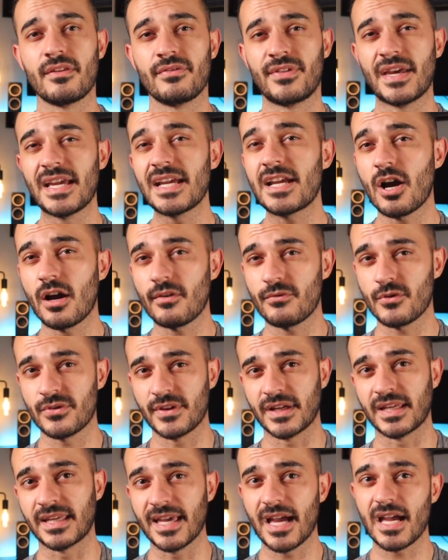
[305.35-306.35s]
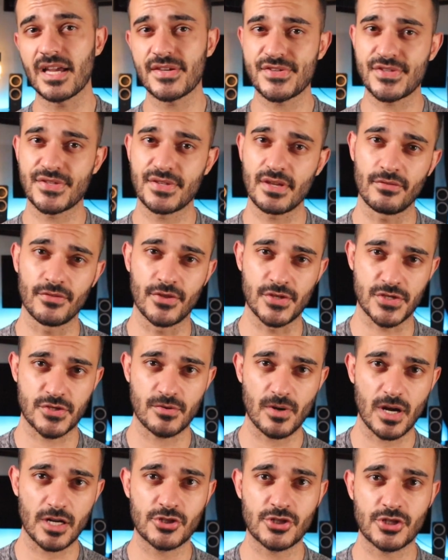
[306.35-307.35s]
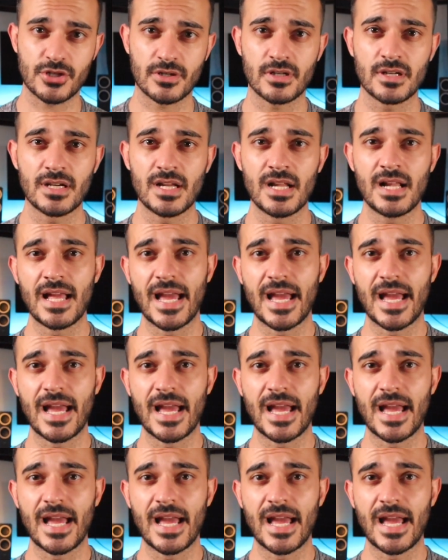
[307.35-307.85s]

They cover the guest, the structure,